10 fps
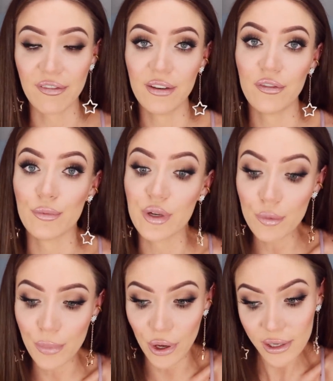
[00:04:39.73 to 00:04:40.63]
And if a
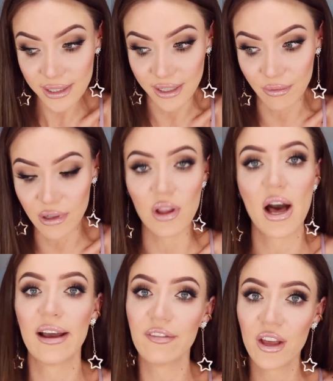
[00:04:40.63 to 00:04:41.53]
real person in real
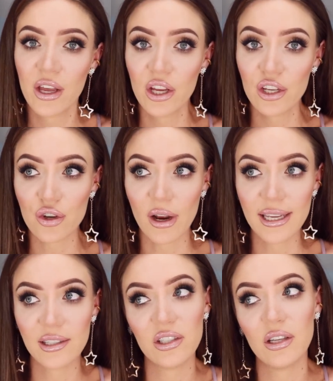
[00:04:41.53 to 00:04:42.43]
life
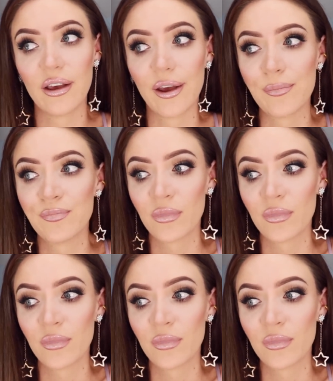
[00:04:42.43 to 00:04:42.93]
tries to